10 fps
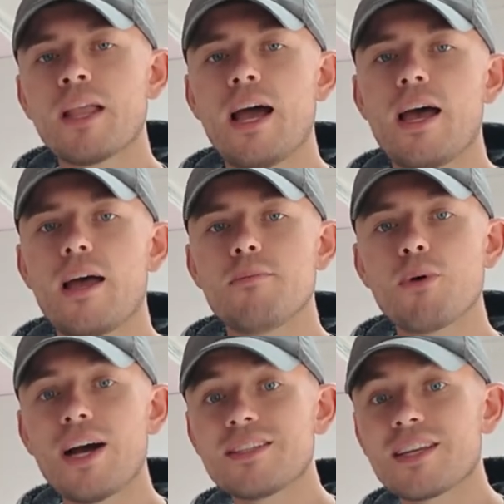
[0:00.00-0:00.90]

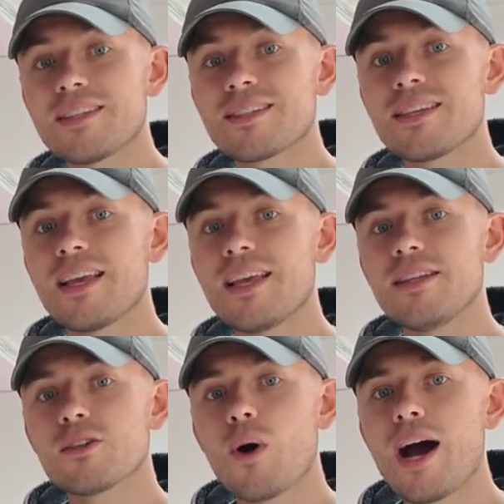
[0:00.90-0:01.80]
But as you can see,
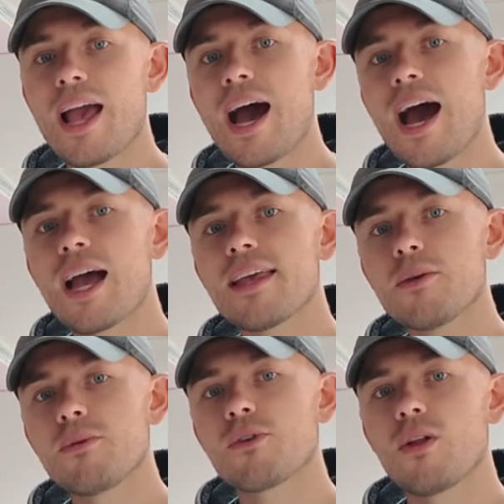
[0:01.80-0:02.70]
it's quite high.
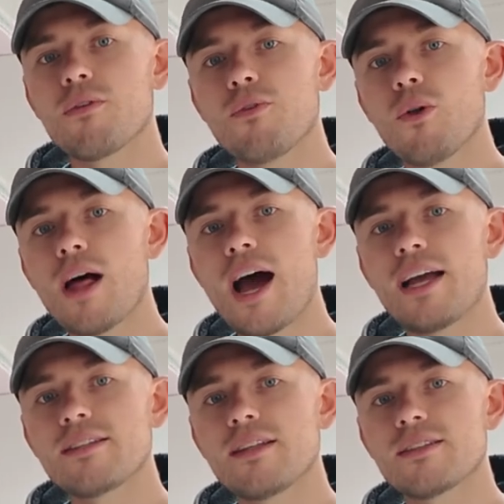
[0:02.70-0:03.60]
We've got the full
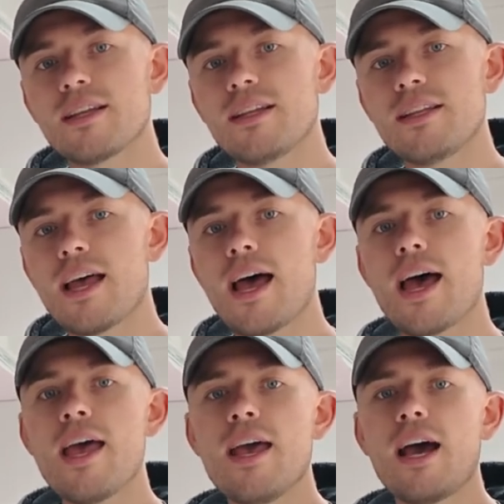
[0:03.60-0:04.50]
height of the ceiling
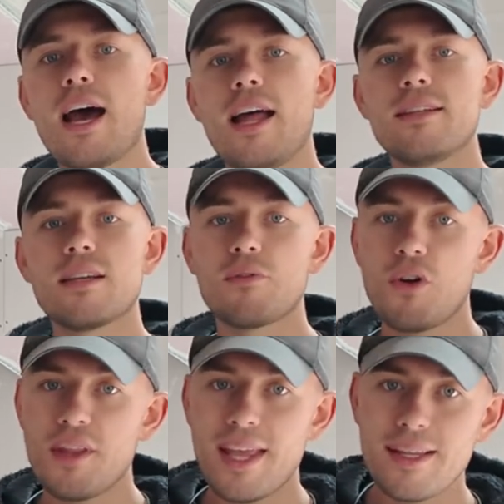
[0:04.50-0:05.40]
there, and I've
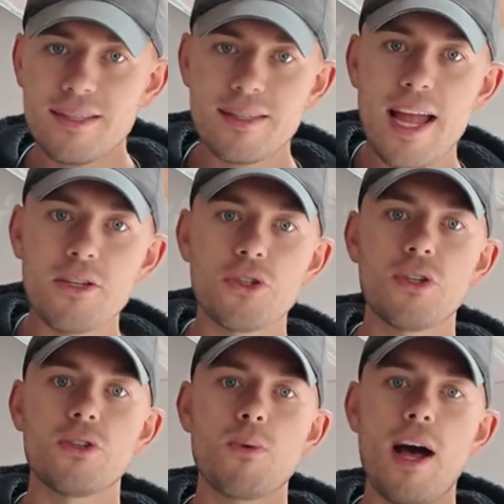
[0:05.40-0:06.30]
got the
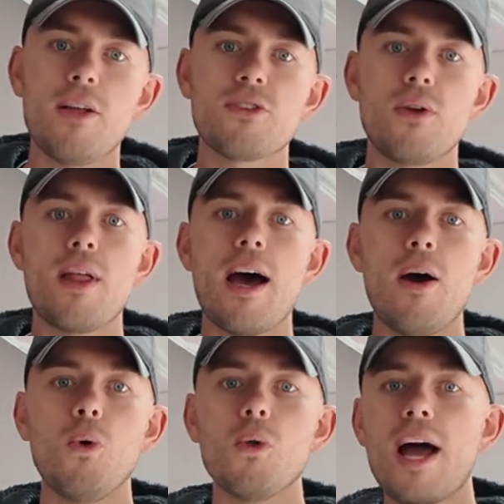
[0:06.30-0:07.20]
extension as well. So that
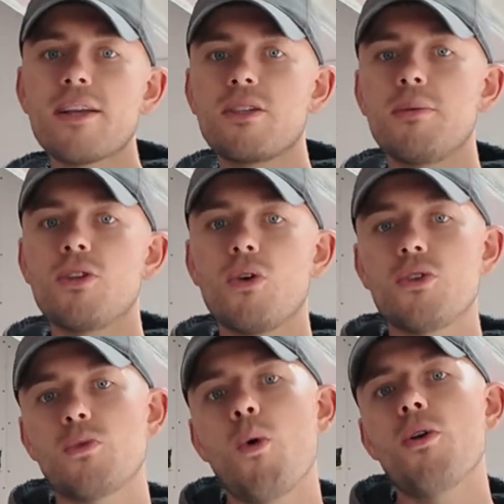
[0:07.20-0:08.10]
all has to be done
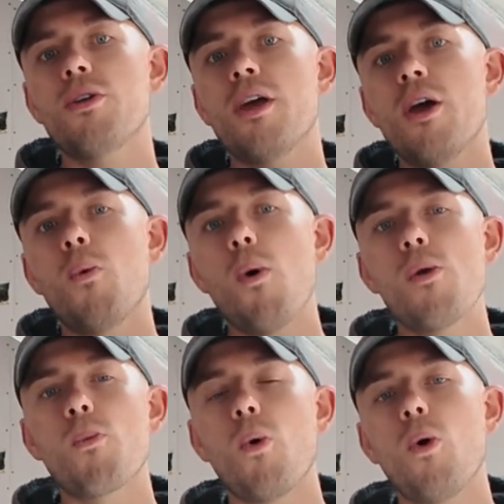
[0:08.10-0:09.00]
as one
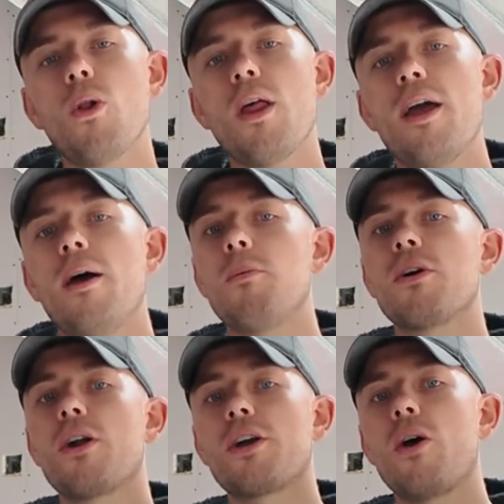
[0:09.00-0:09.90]
wall, and
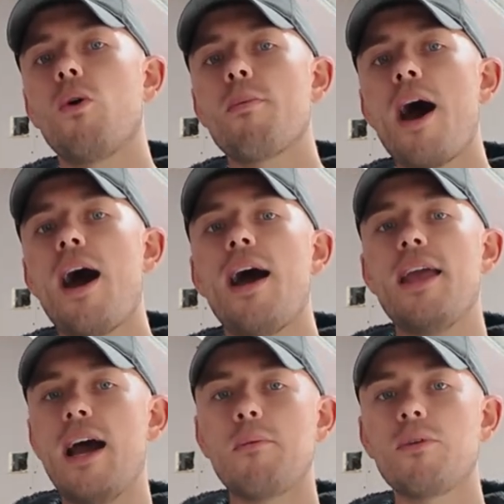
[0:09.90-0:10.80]
we've got to go up high,
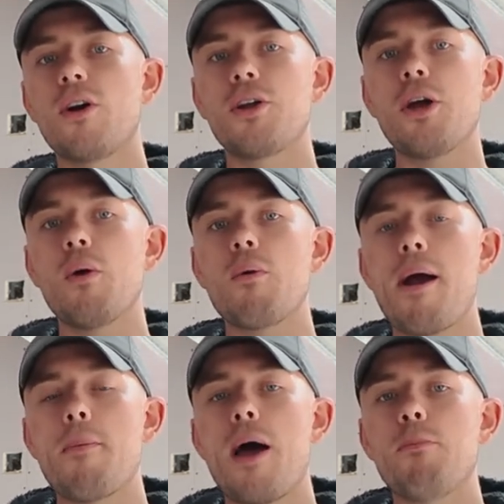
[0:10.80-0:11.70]
and we've got to go
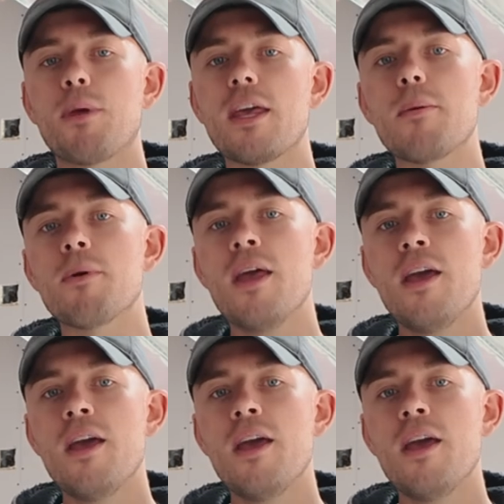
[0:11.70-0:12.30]
around that beam.